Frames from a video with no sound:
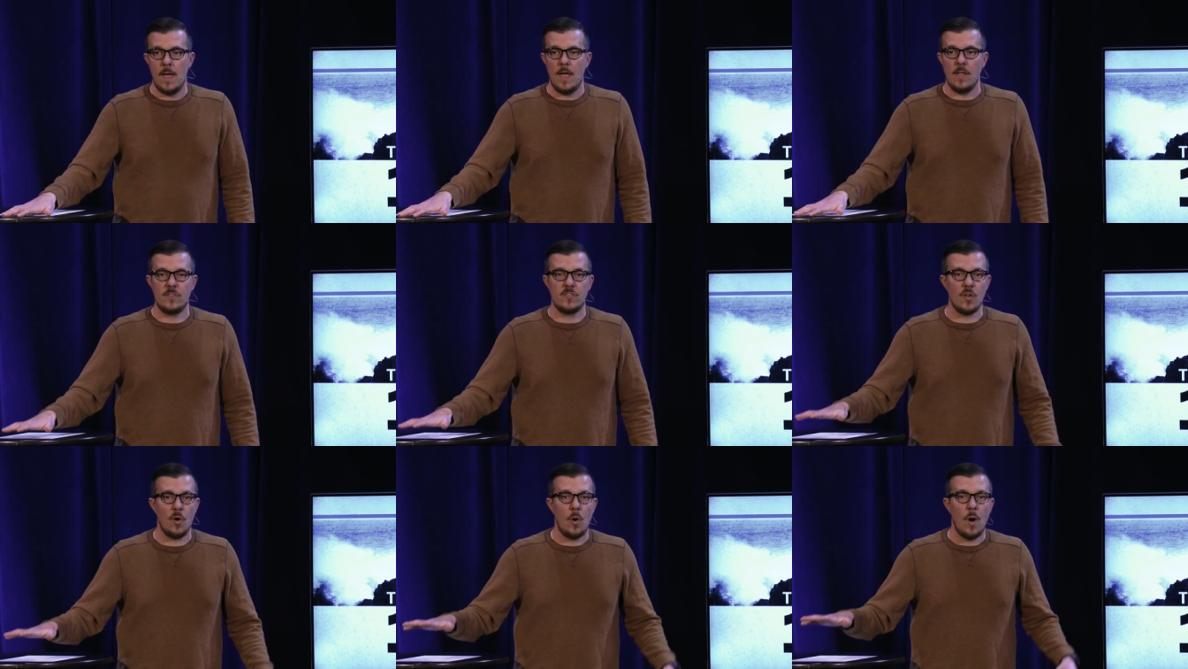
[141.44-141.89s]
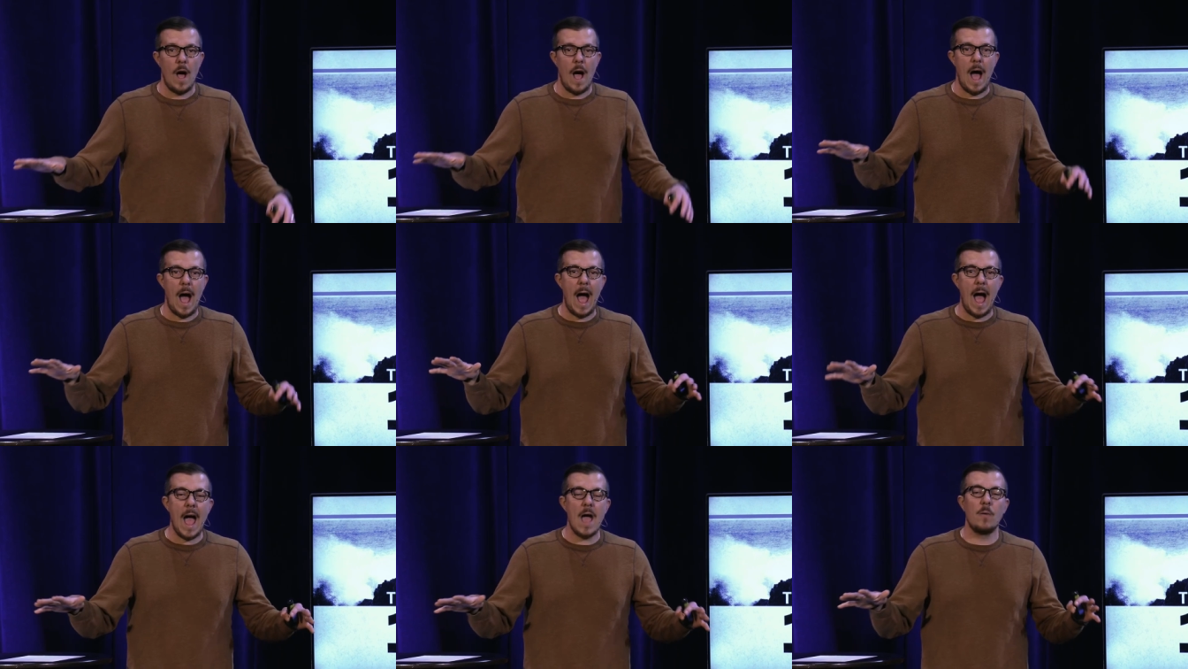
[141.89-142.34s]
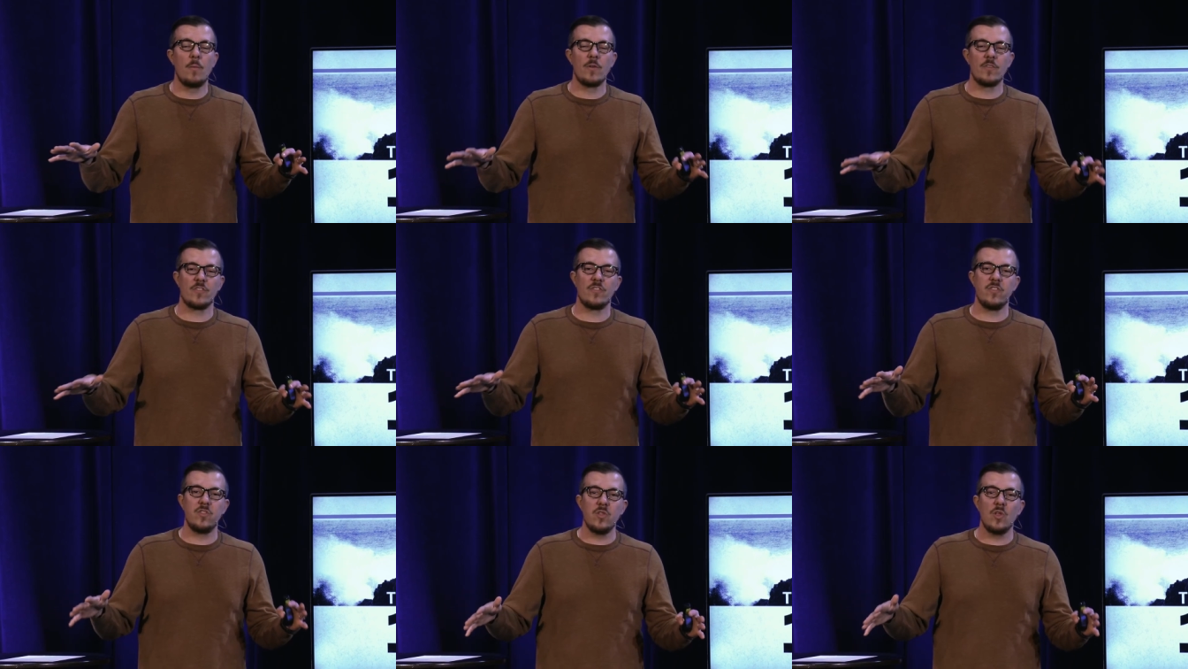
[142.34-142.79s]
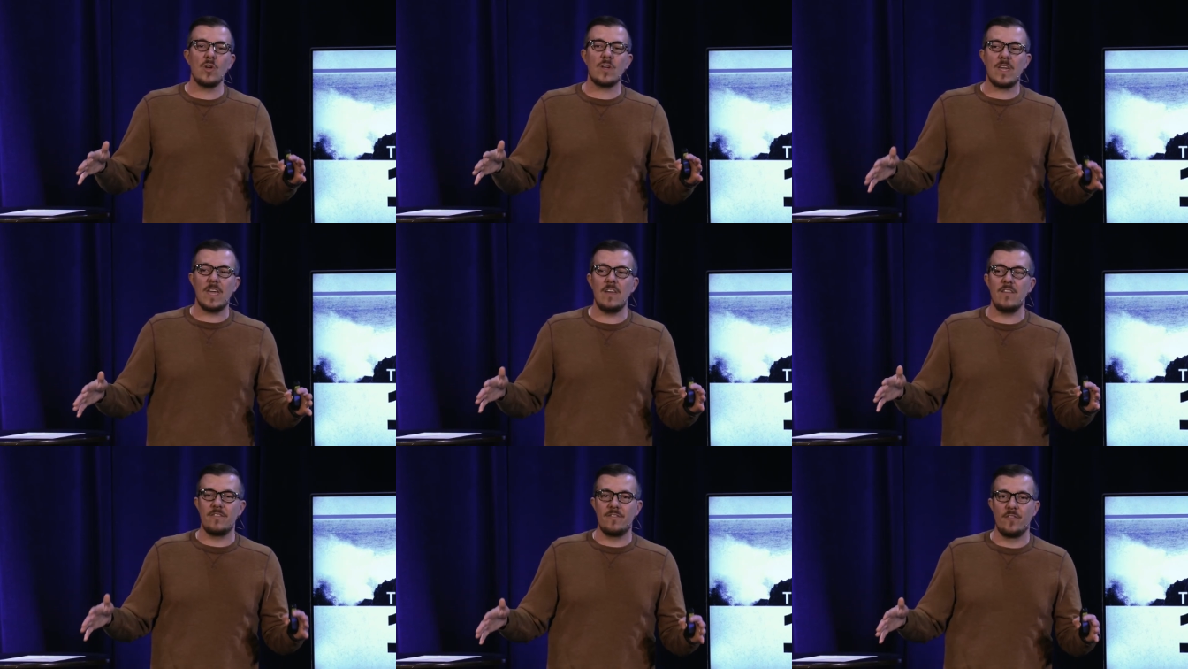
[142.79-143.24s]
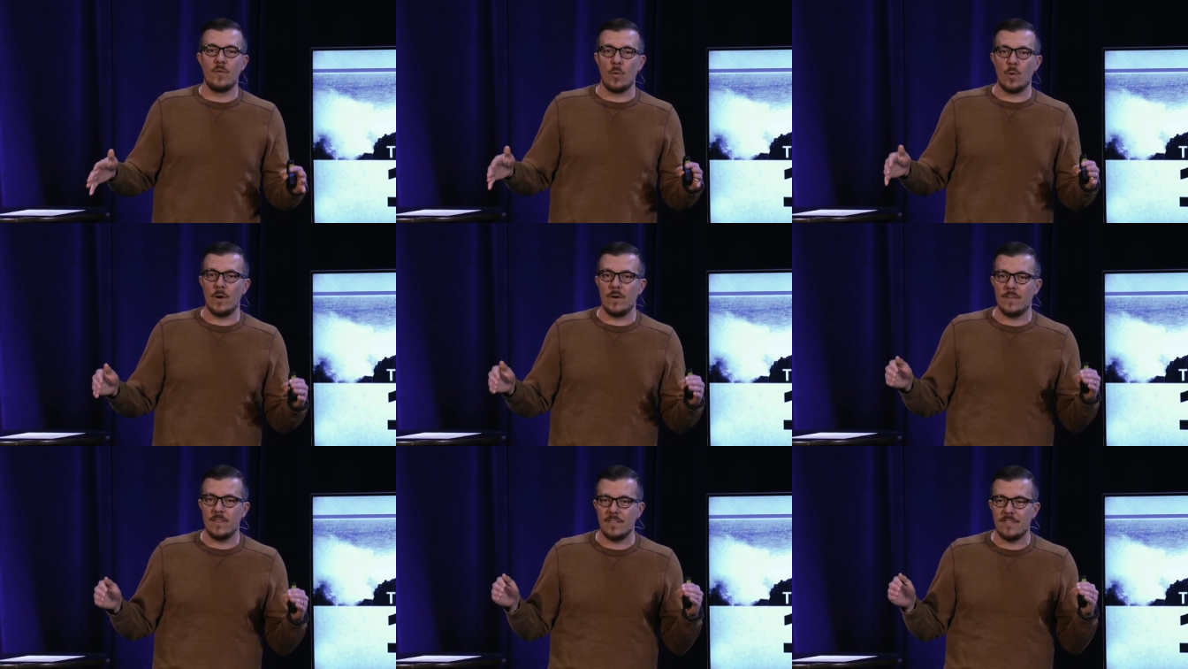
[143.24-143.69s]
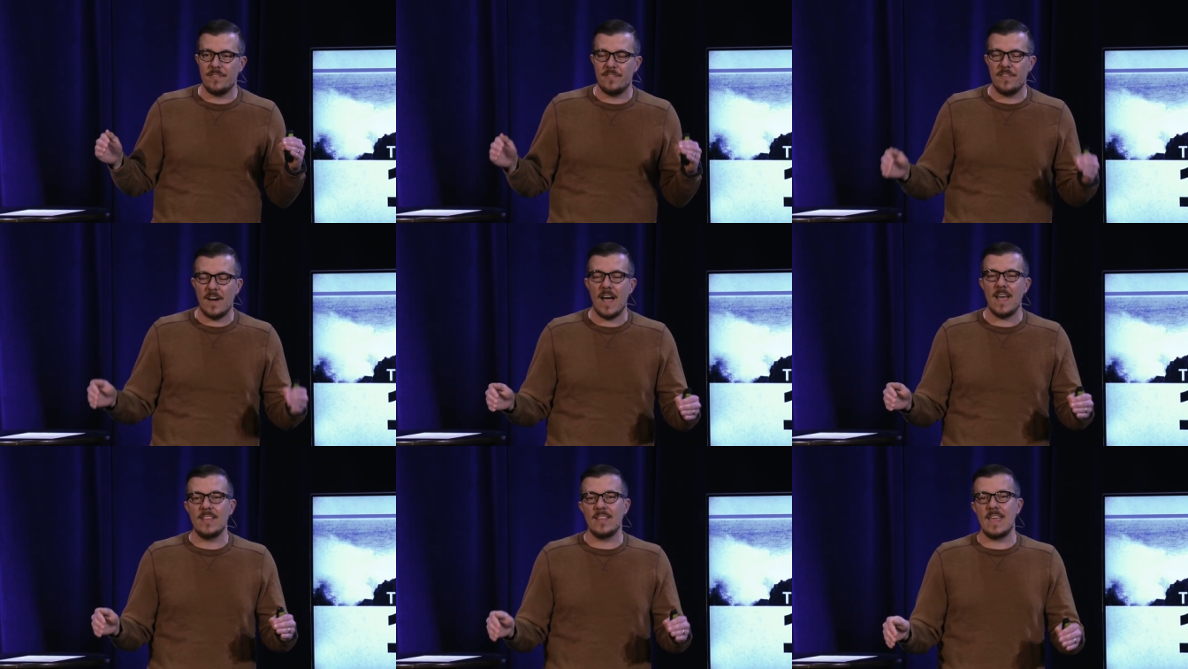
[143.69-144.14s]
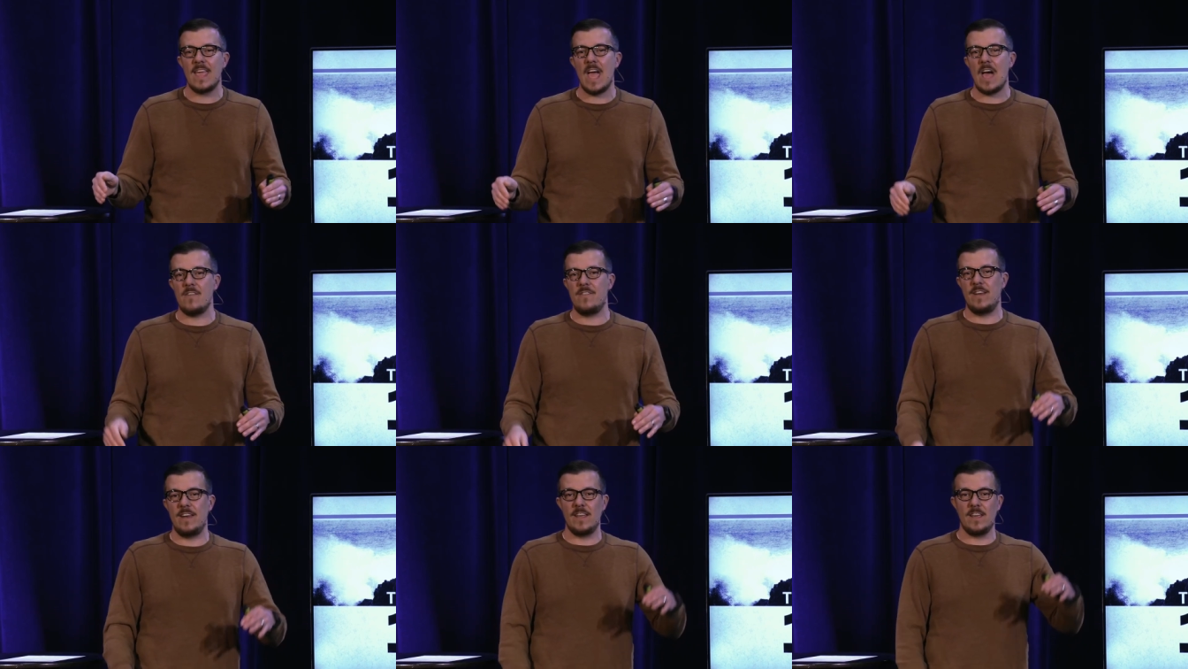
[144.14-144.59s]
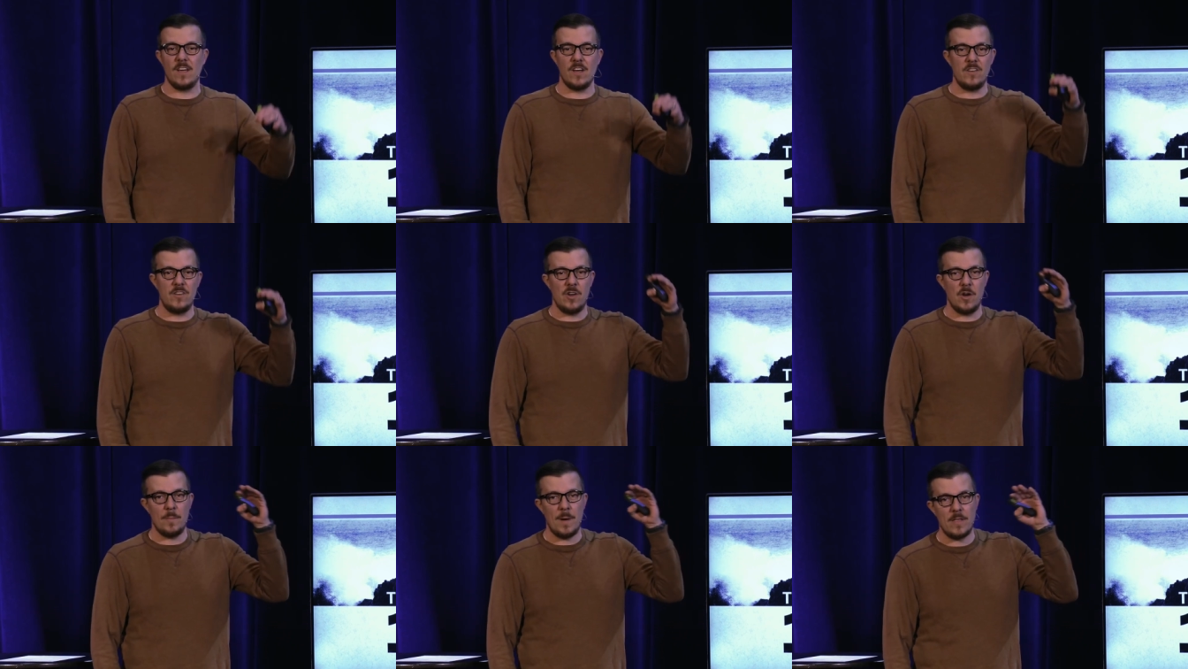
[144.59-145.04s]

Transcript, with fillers: And so I was looking forward to finally having a good year.